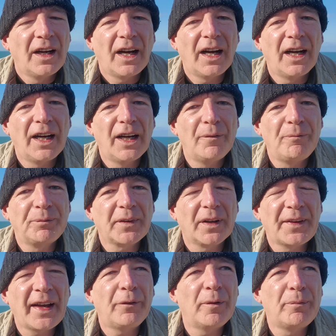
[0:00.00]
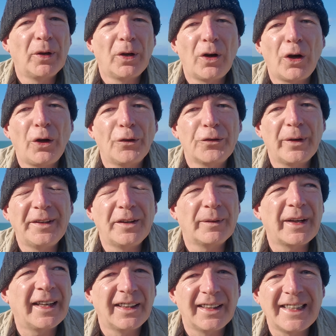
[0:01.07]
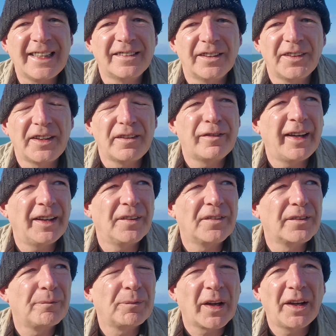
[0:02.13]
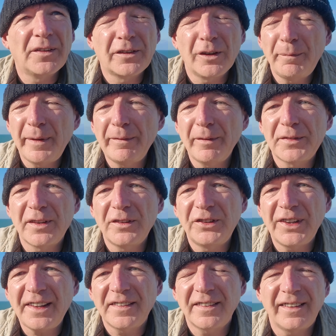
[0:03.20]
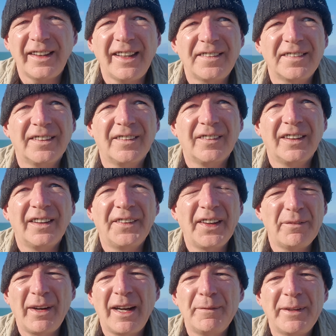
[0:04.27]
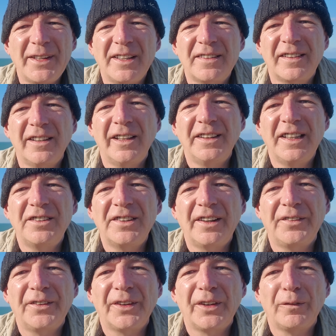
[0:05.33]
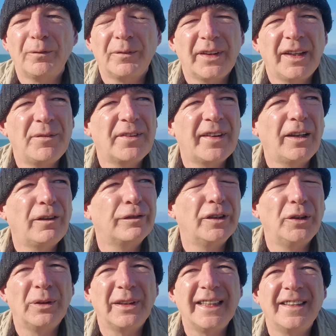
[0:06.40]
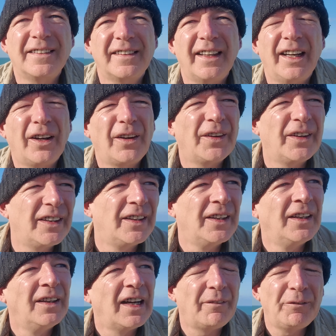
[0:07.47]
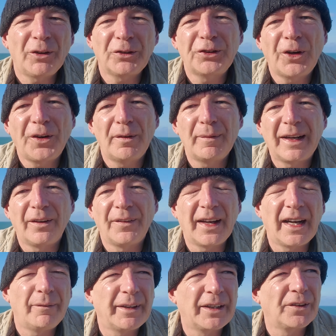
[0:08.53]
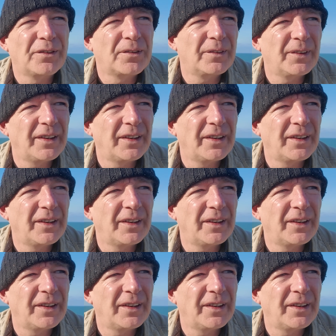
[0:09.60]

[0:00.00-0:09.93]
that report also ended up getting leaked to the defence. And some people have suggested that it might have been the Attorney General himself who leaked it, although I'm not sure about that, because